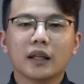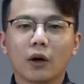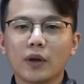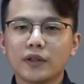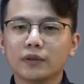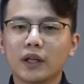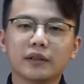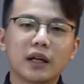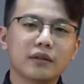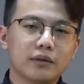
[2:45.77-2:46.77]
Now once you've
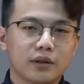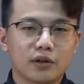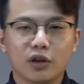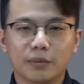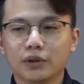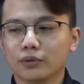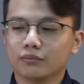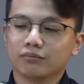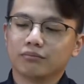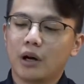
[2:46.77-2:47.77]
done that, you're able to
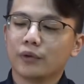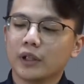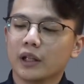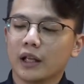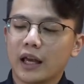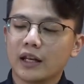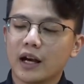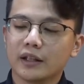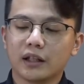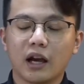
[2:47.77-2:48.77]
mount it like any
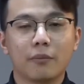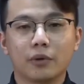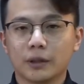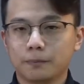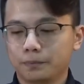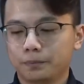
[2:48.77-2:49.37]
other camera.